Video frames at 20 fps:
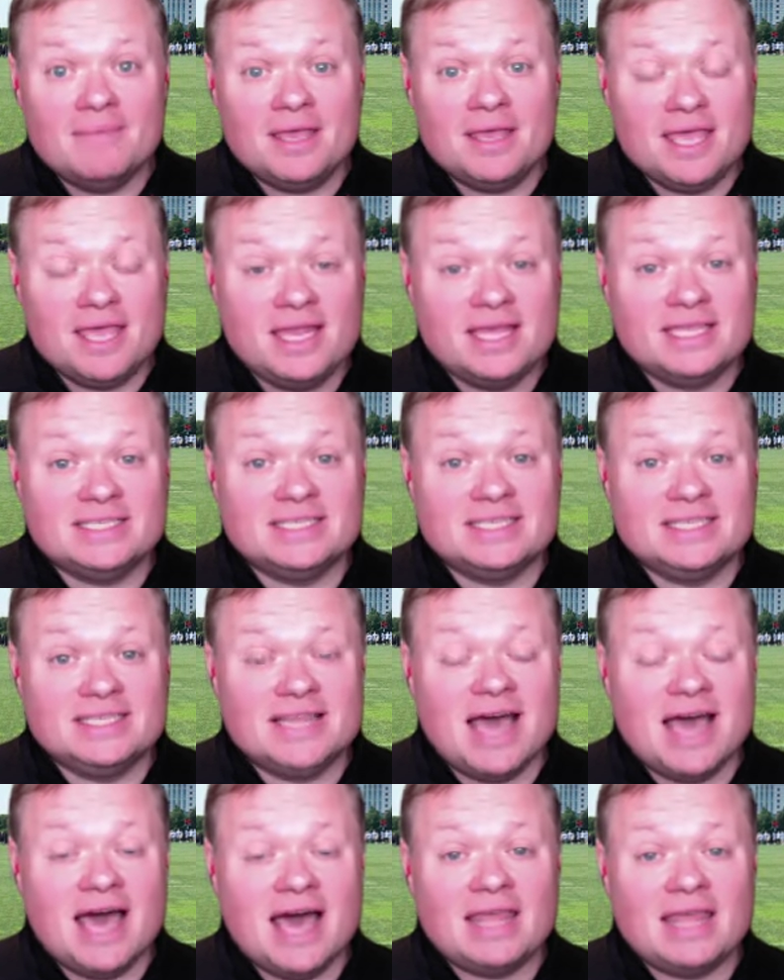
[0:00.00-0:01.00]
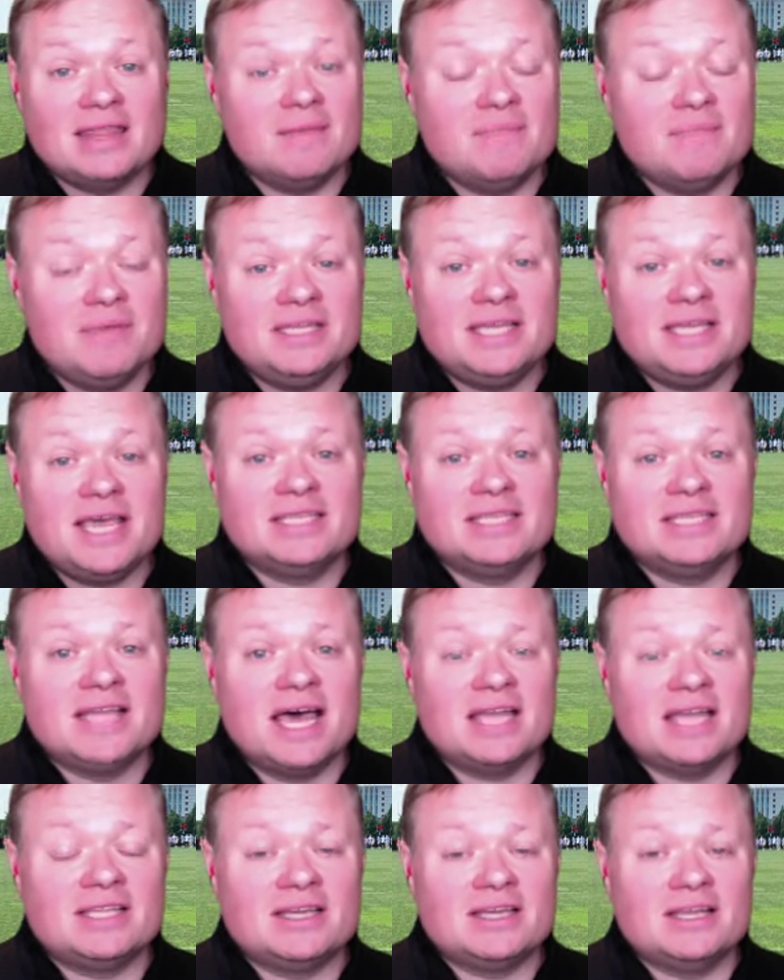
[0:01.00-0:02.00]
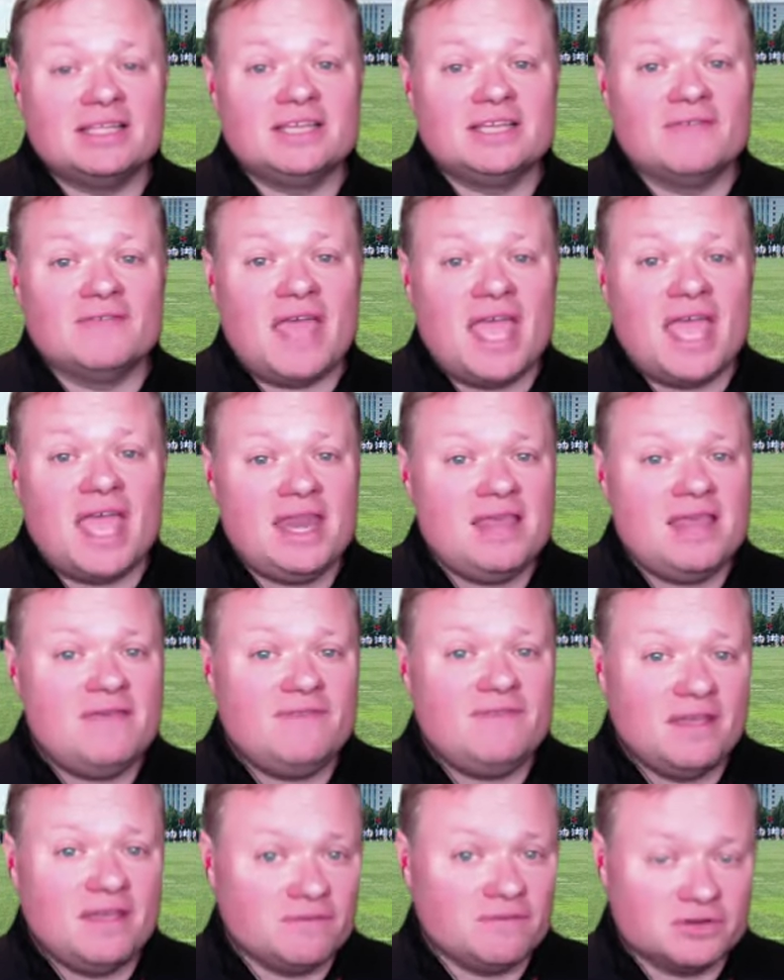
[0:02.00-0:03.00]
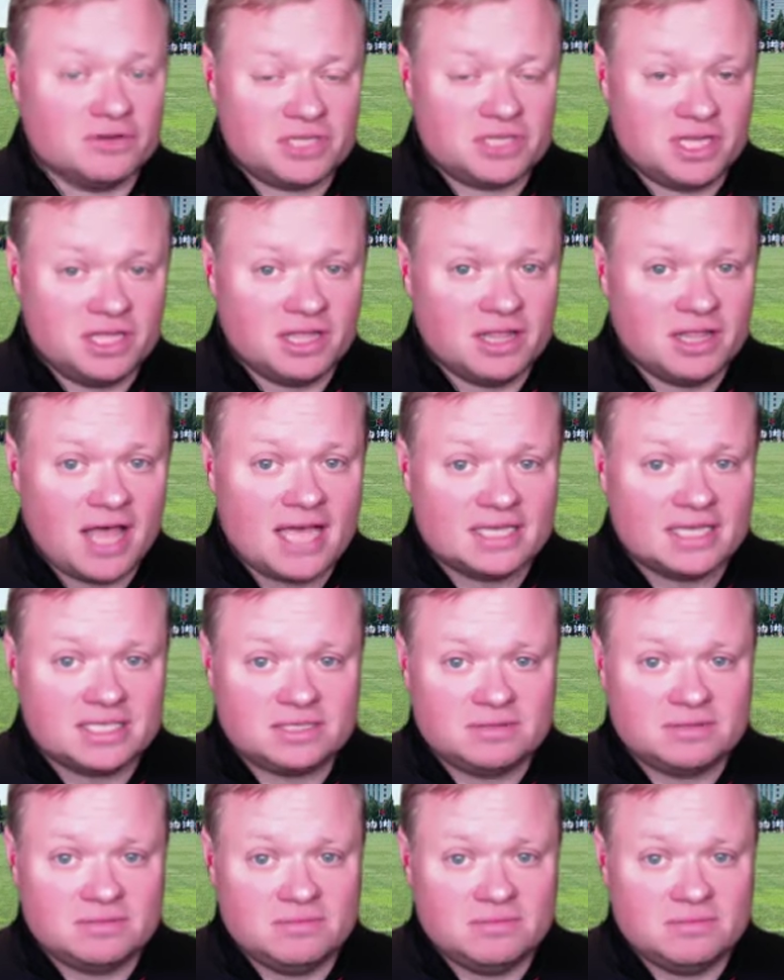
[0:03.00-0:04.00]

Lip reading: It is not, the Big Ten has not done itself any favors in the last